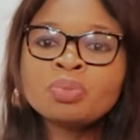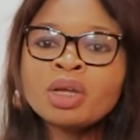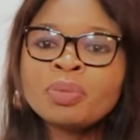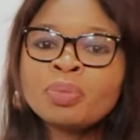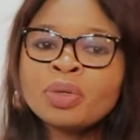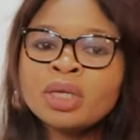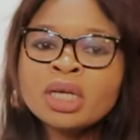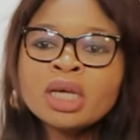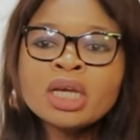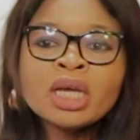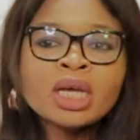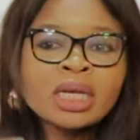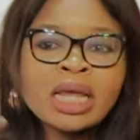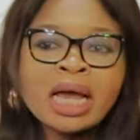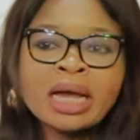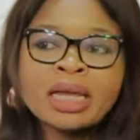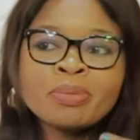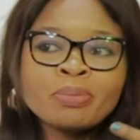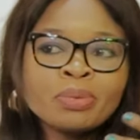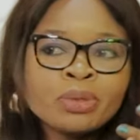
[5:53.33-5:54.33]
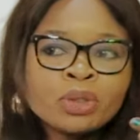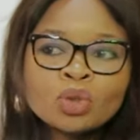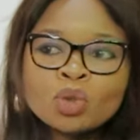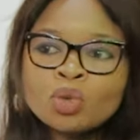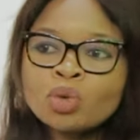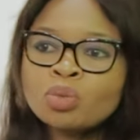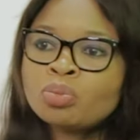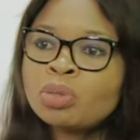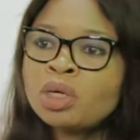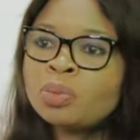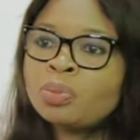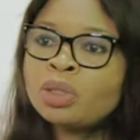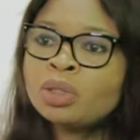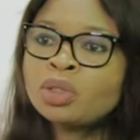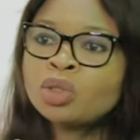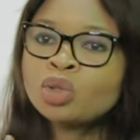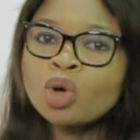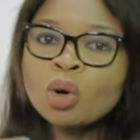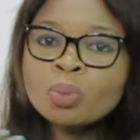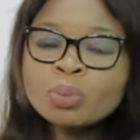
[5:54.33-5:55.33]
maybe they are able to maybe
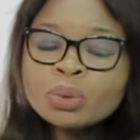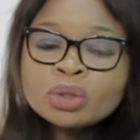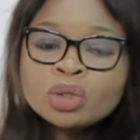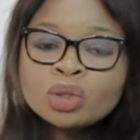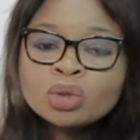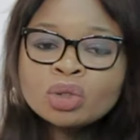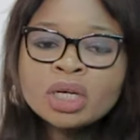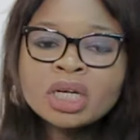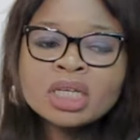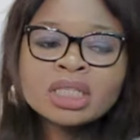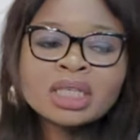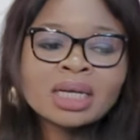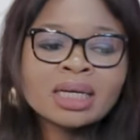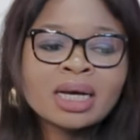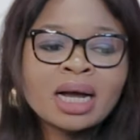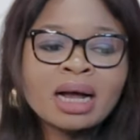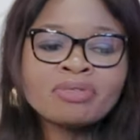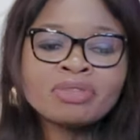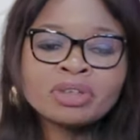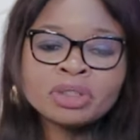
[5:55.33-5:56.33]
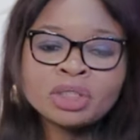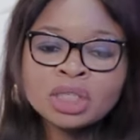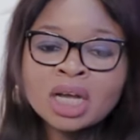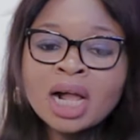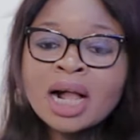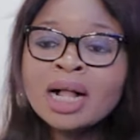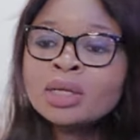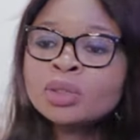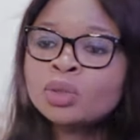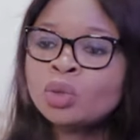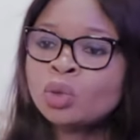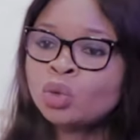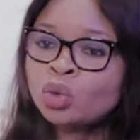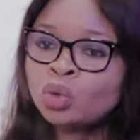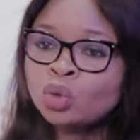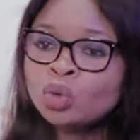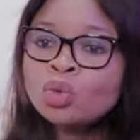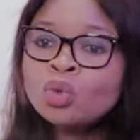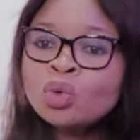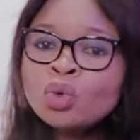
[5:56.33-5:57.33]
stumble through it and have a child or
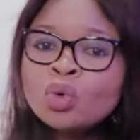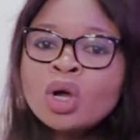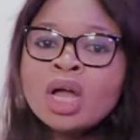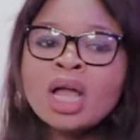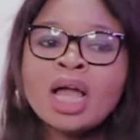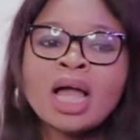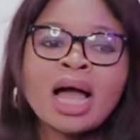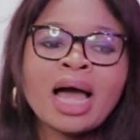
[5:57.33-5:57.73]
two,